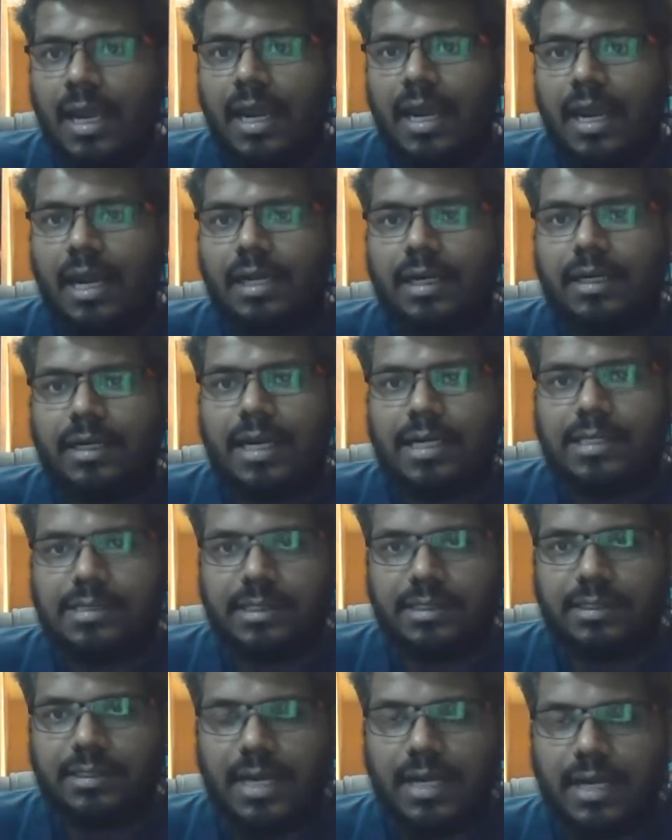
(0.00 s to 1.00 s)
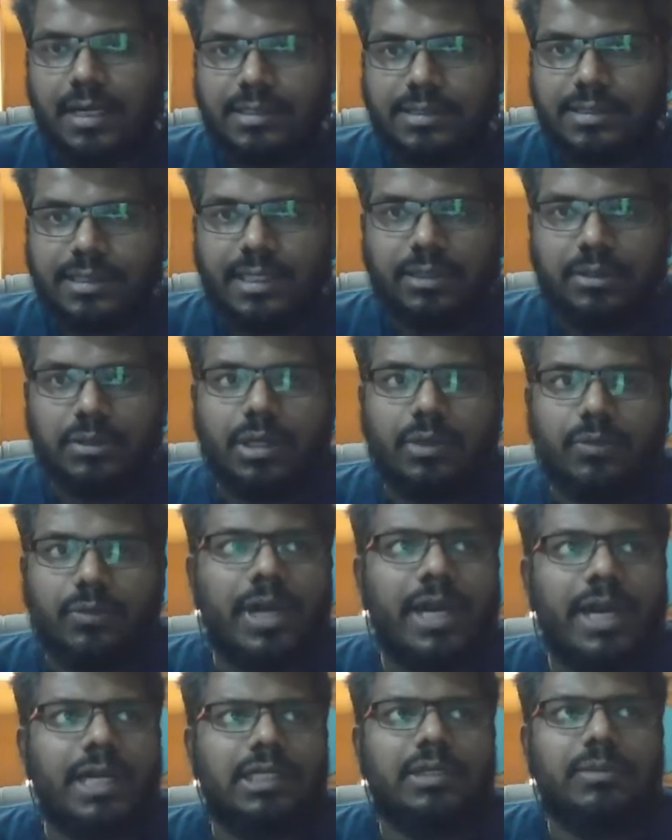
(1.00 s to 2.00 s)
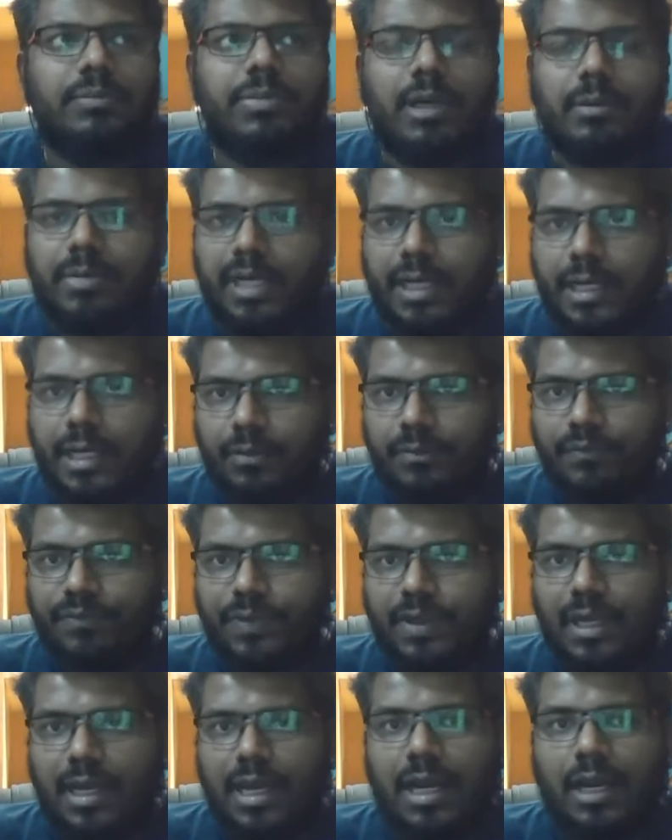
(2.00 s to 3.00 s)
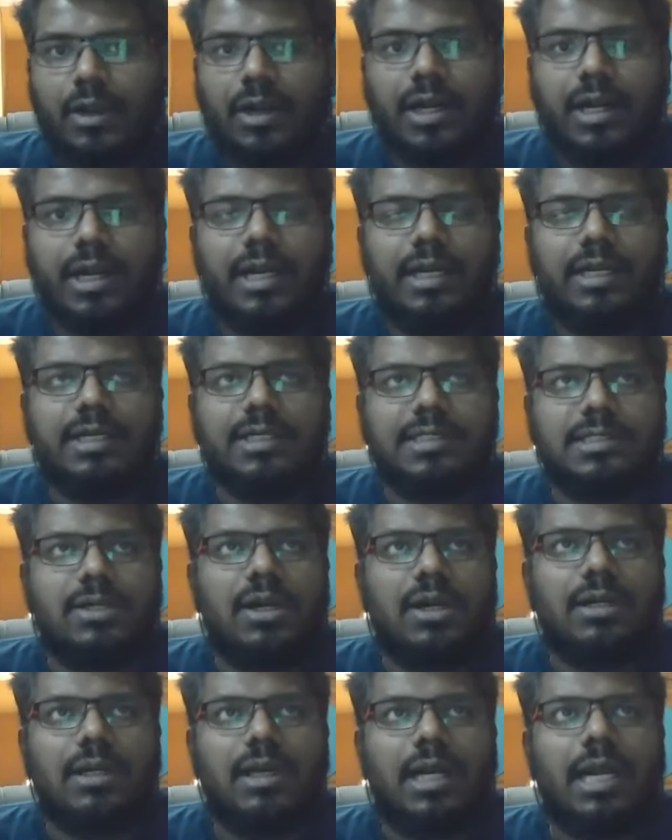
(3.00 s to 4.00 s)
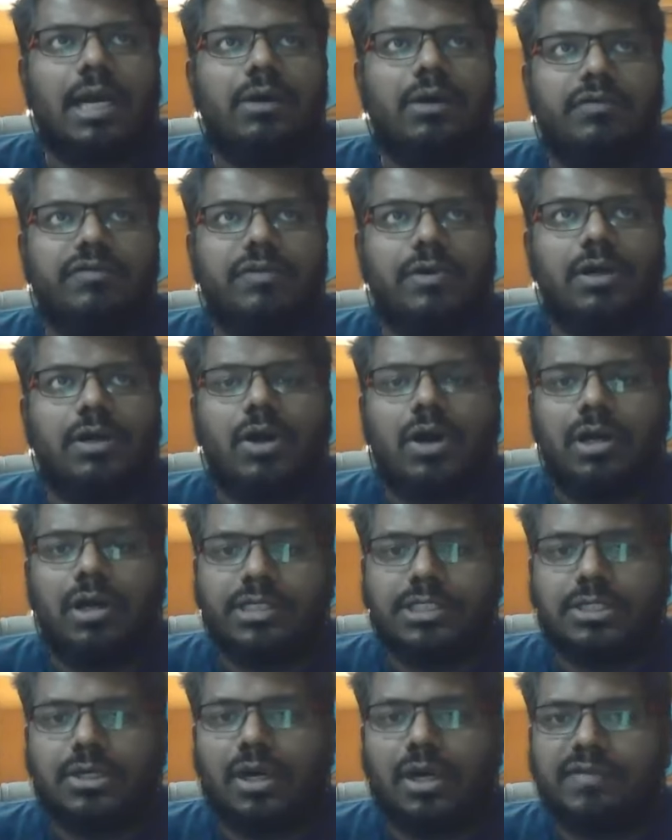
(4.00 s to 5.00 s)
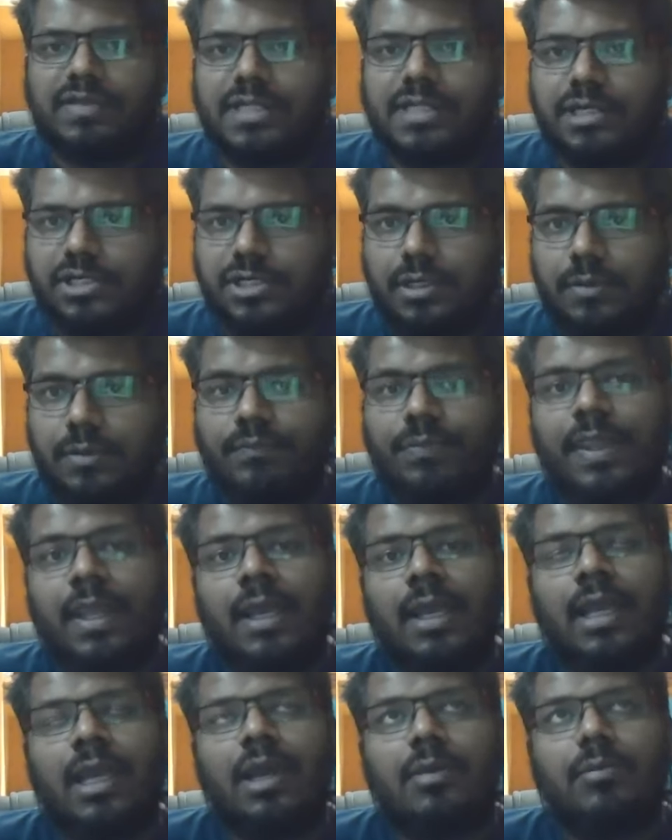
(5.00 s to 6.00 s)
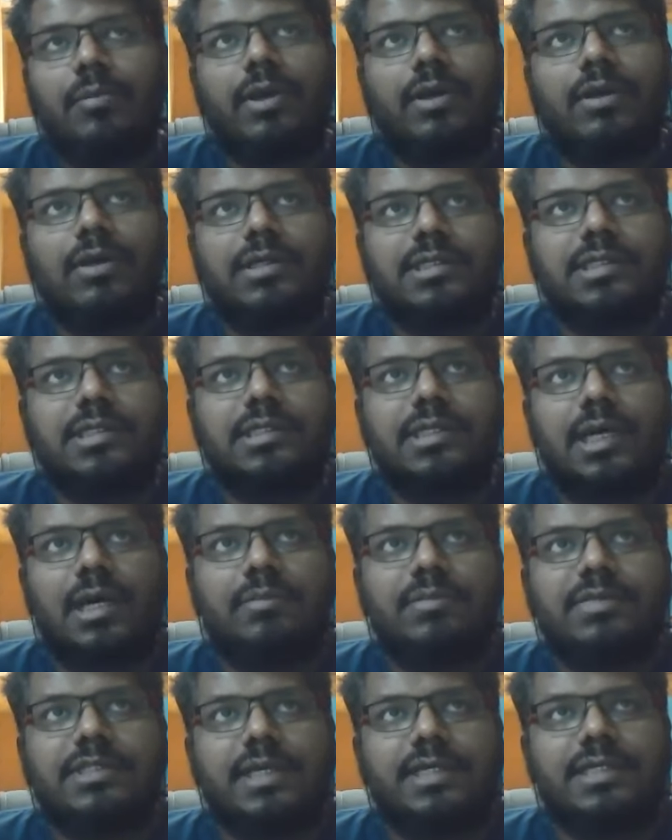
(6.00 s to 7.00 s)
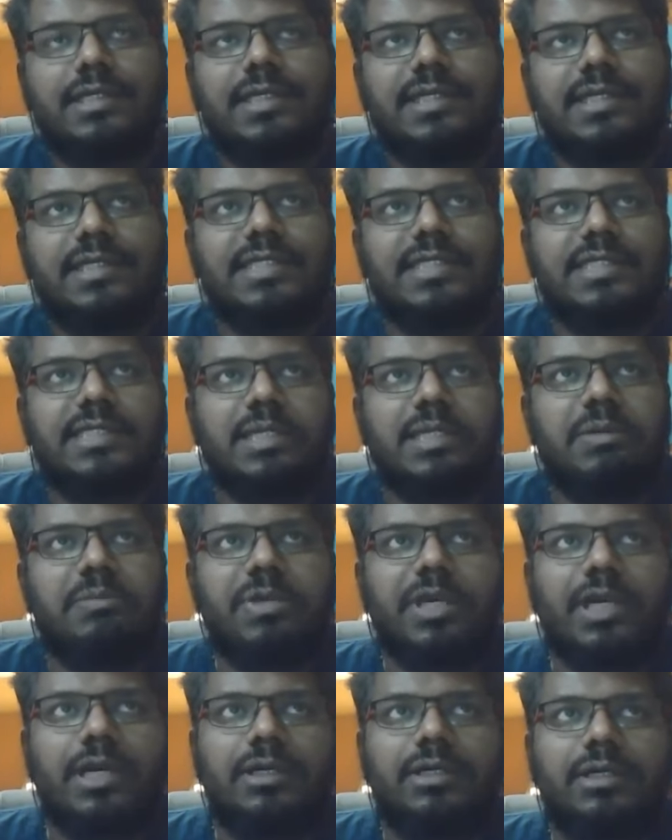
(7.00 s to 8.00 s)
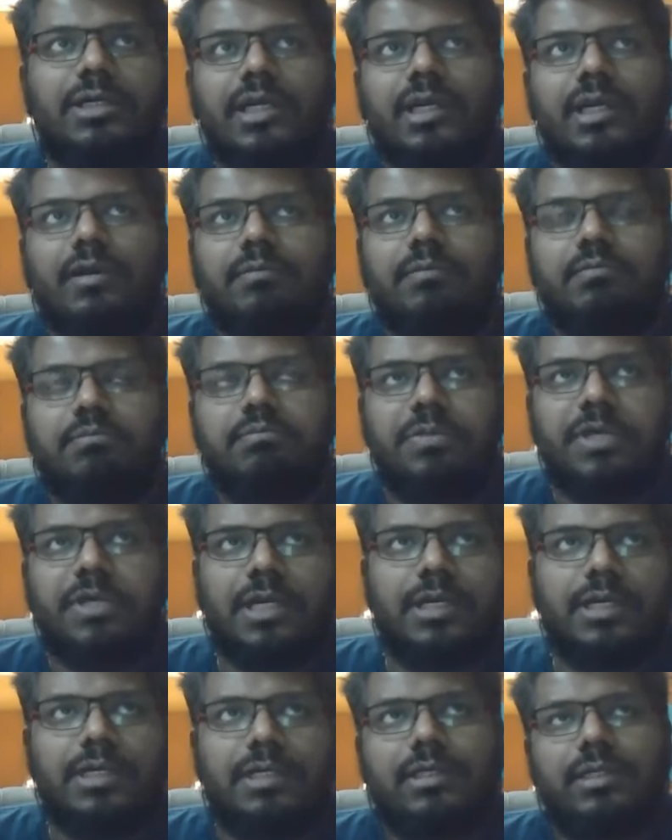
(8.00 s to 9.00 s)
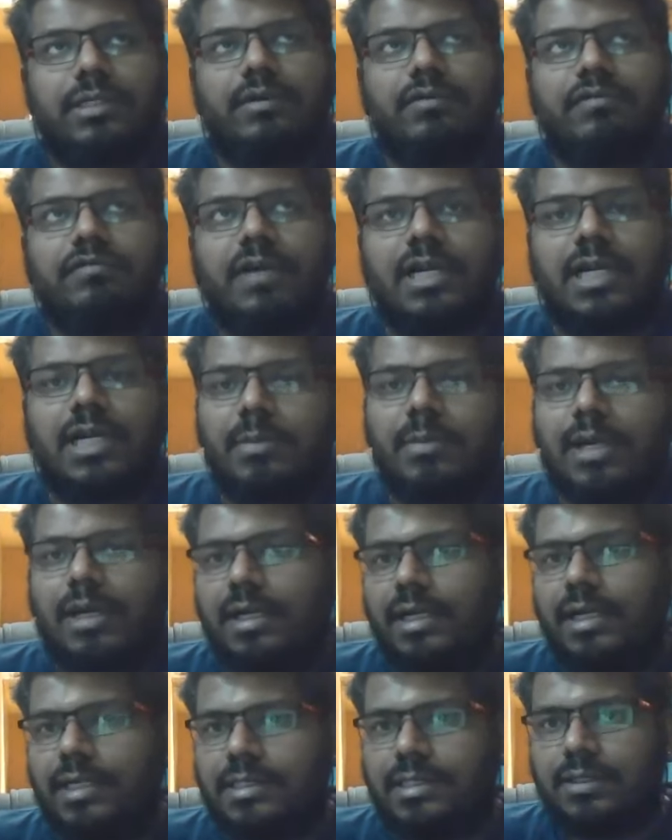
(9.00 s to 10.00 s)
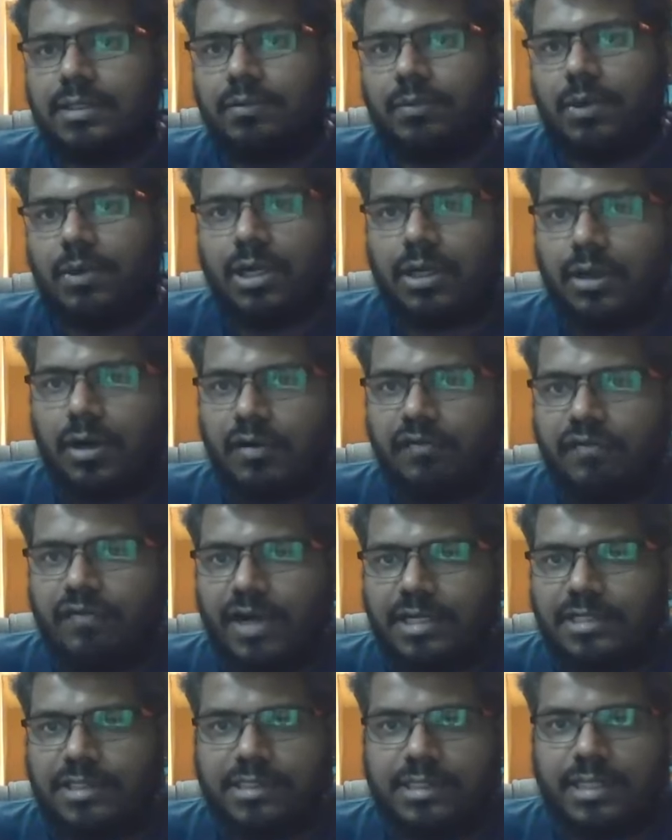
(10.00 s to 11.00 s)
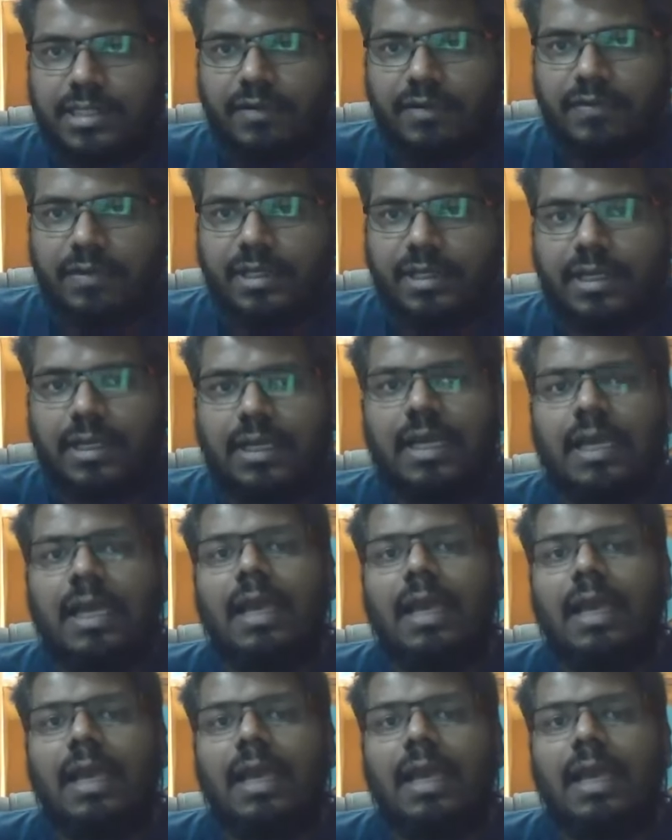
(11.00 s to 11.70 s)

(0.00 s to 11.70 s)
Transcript: And it has the tendency to divide the public, and it does not allow for an honest conversation, because terms such as bigotry, bigot, fundamentalist, whatnot, fascist and everything,